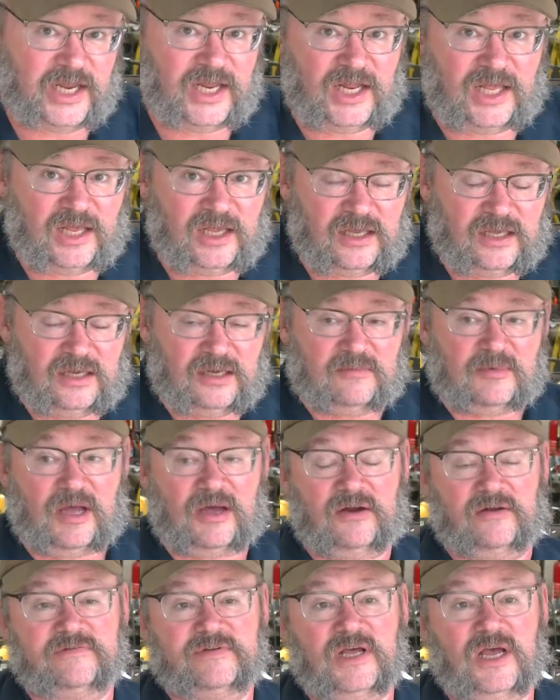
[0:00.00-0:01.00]
any
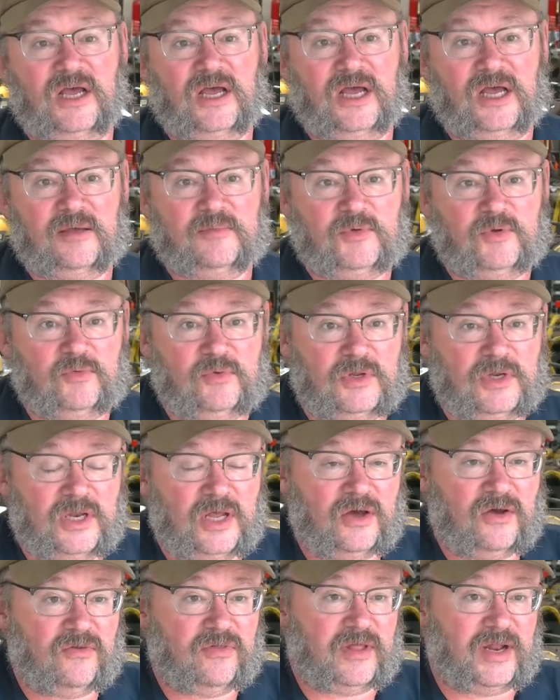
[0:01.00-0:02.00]
amount of time, you will
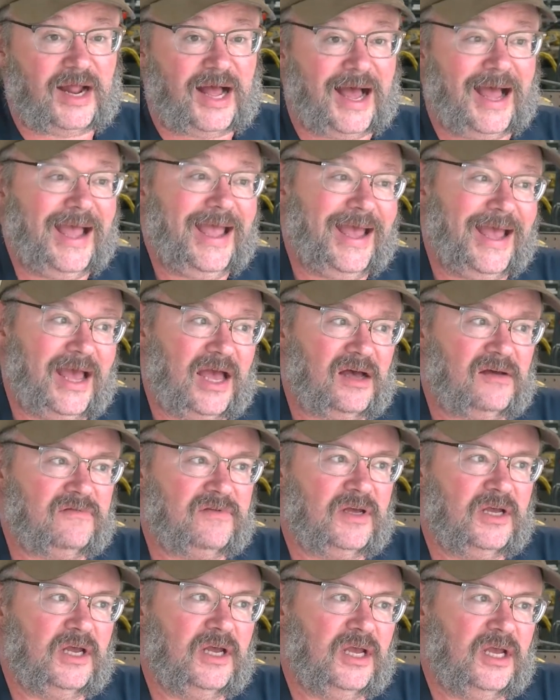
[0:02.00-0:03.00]
know that I
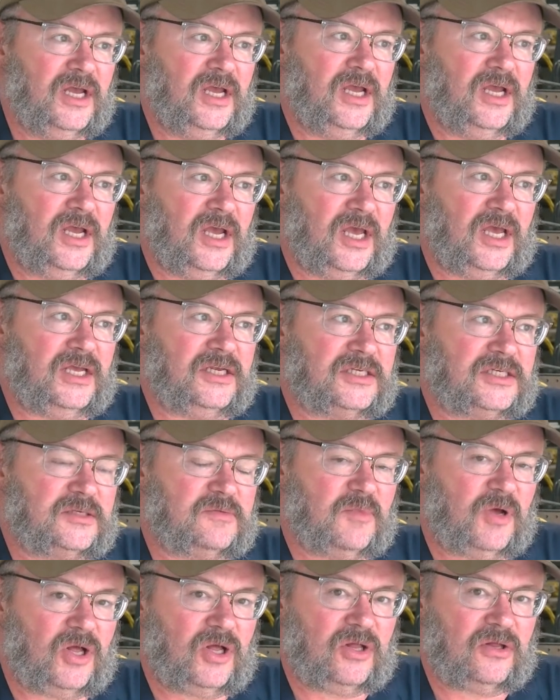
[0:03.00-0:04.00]
have a
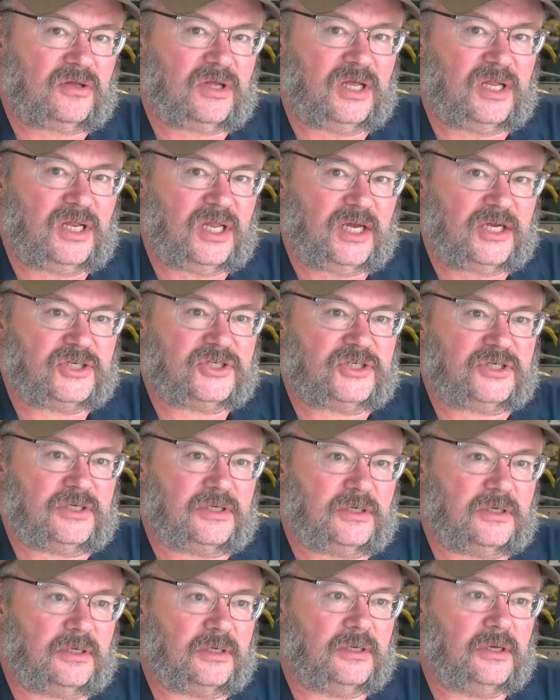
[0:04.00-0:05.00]
small
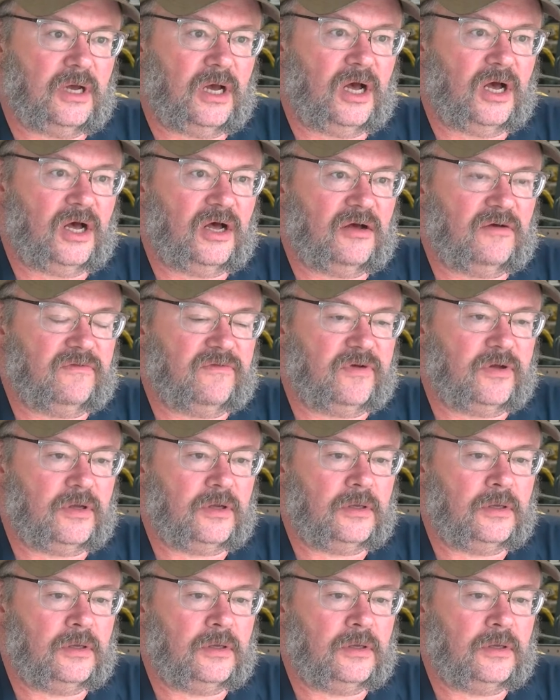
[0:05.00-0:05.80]
collection of